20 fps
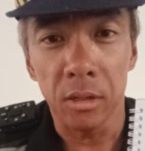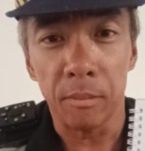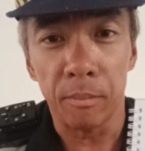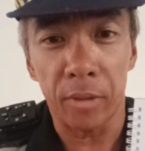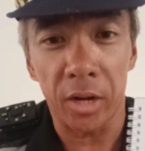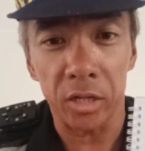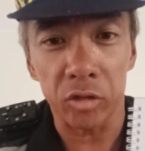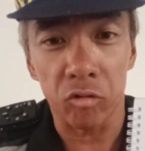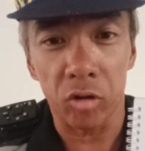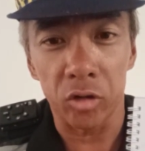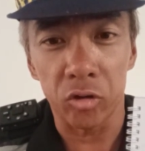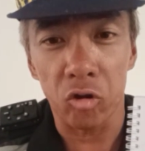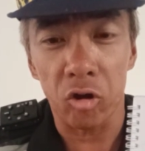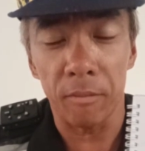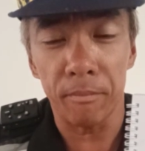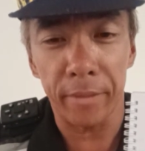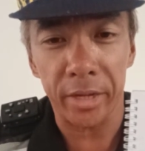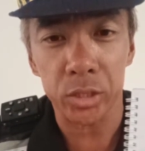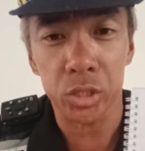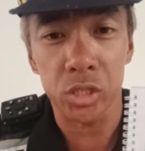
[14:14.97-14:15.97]
but you are
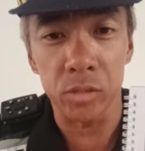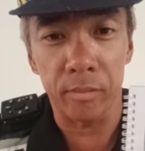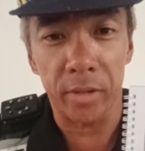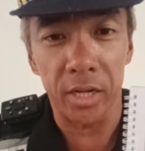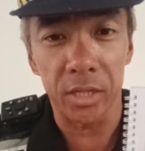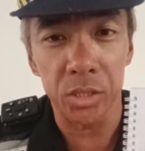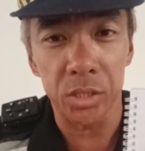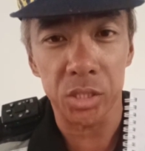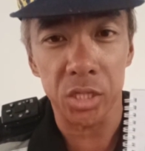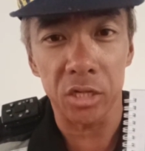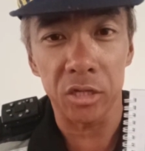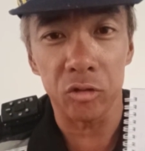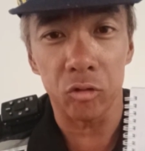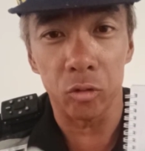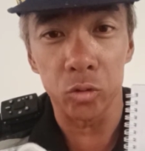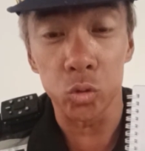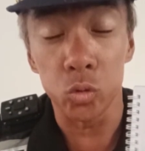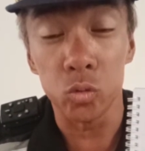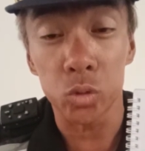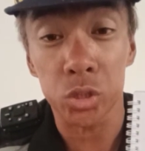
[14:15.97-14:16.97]
not maximizing your
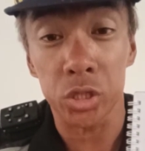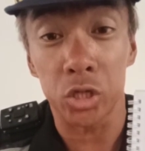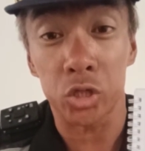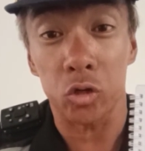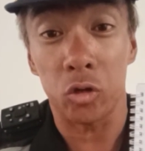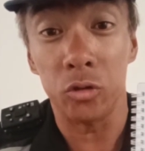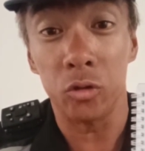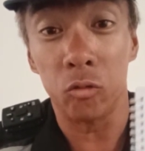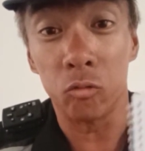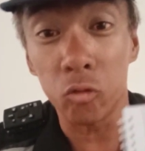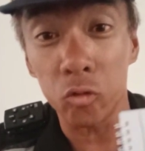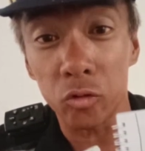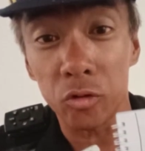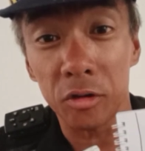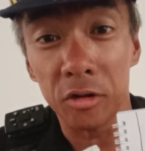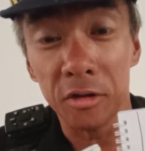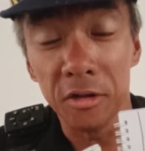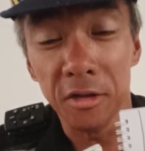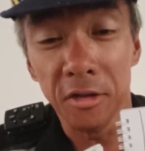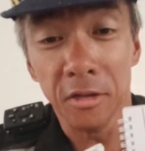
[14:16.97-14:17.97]
usage on the road.
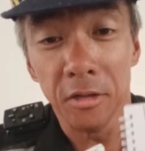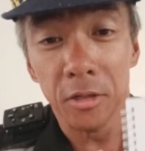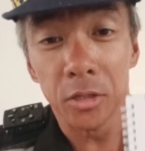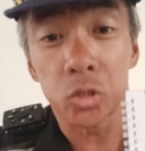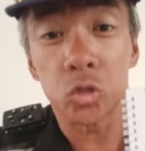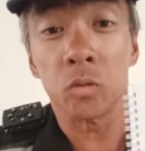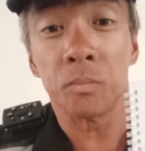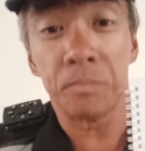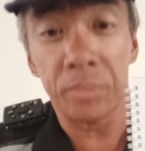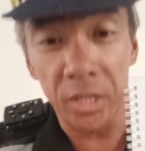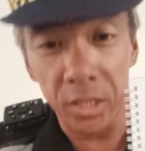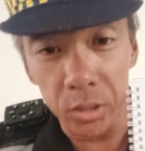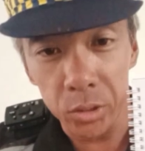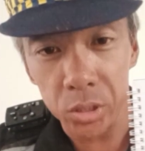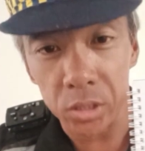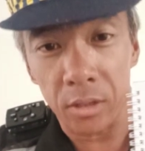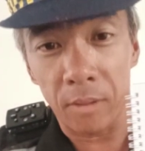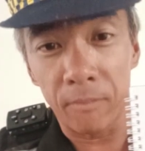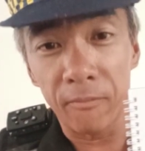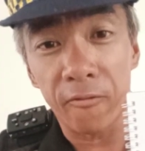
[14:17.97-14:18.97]
So please
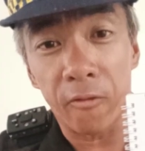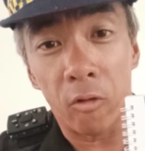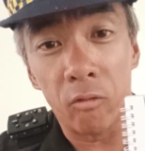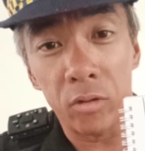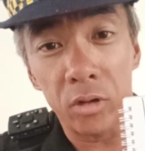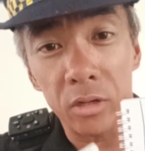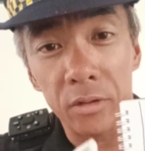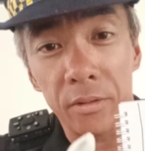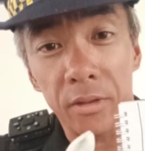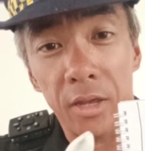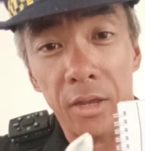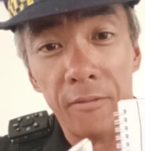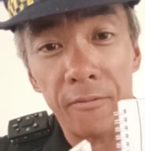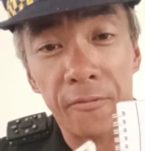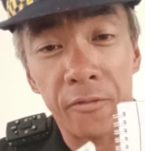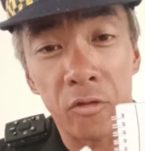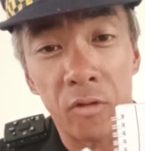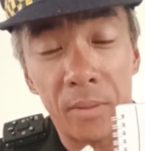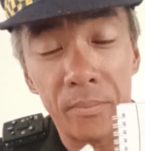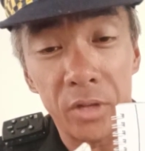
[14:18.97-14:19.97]
come forward and
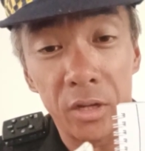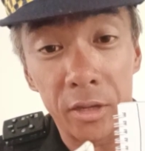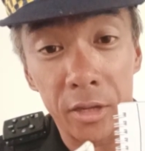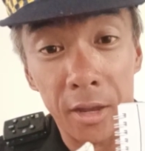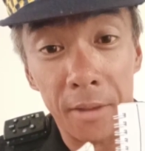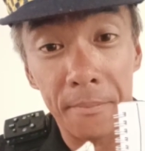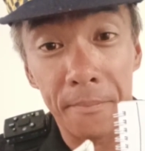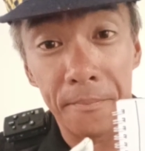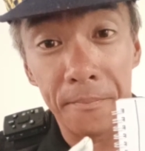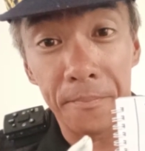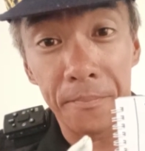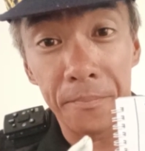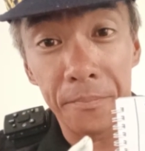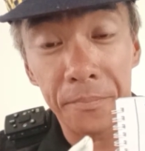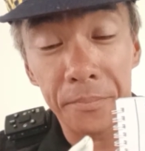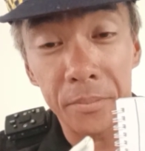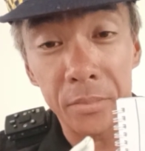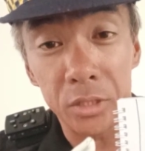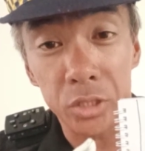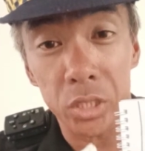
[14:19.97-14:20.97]
fill up the gap.
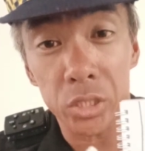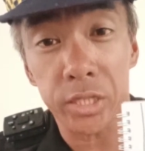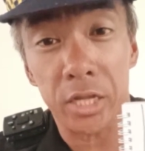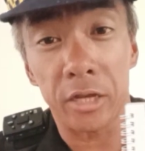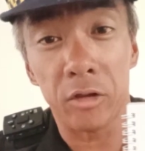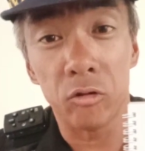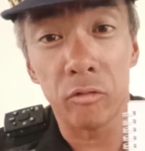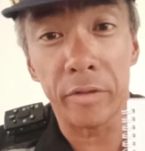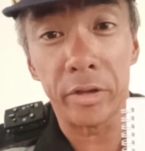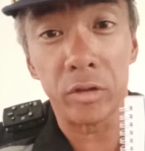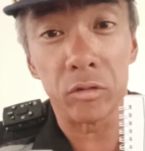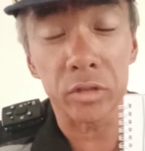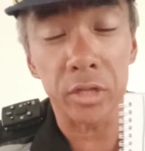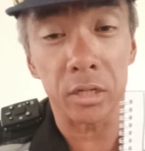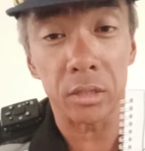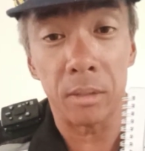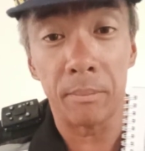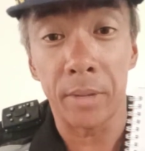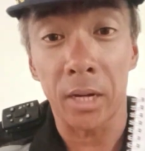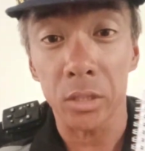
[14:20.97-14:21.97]
Just like, when you
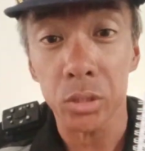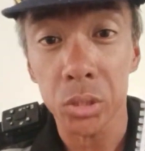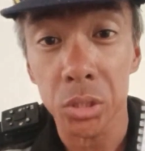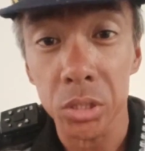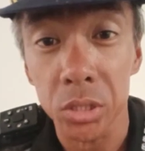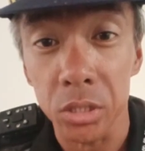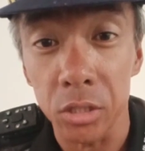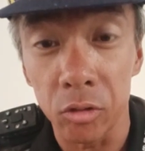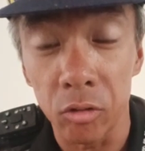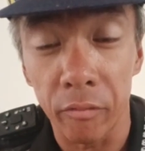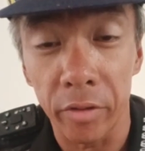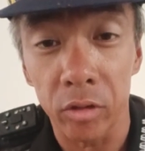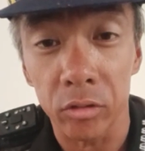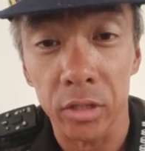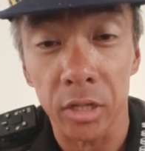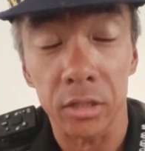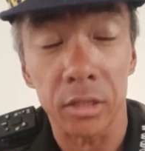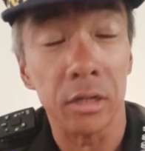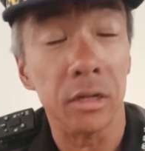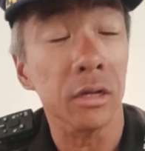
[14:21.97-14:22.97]
take the bus, when you
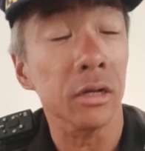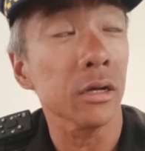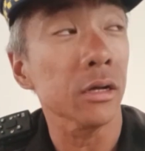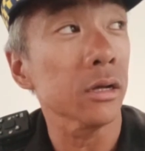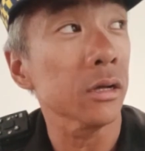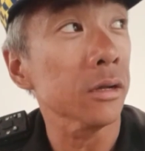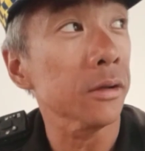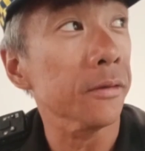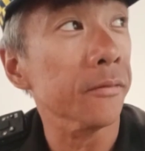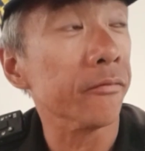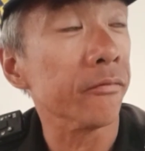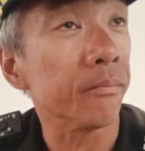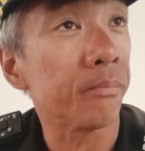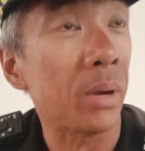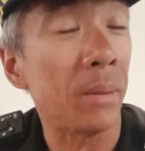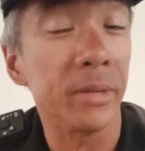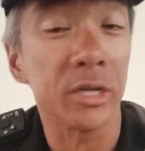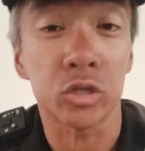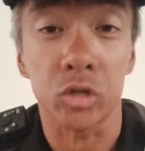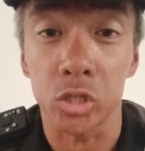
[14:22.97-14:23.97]
take the
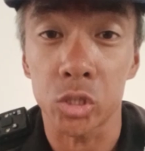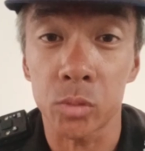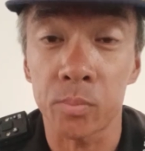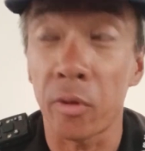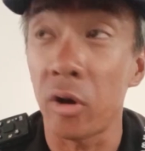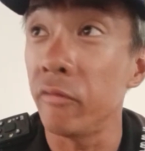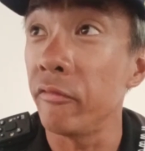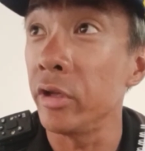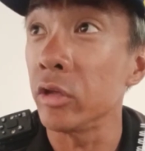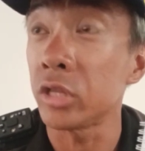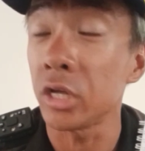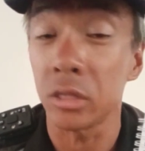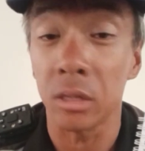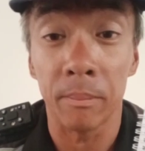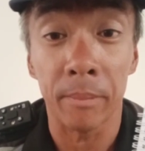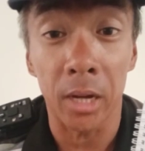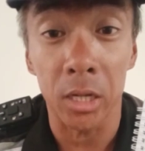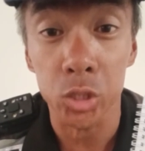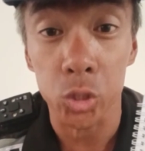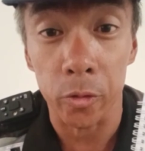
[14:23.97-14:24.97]
public transport, when you take the
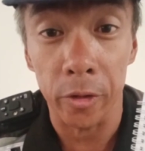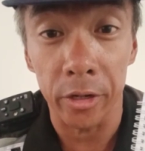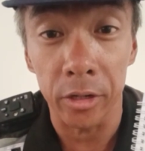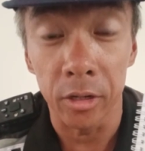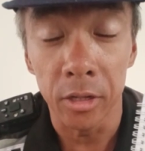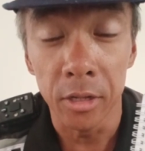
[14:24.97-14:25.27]
bus, right?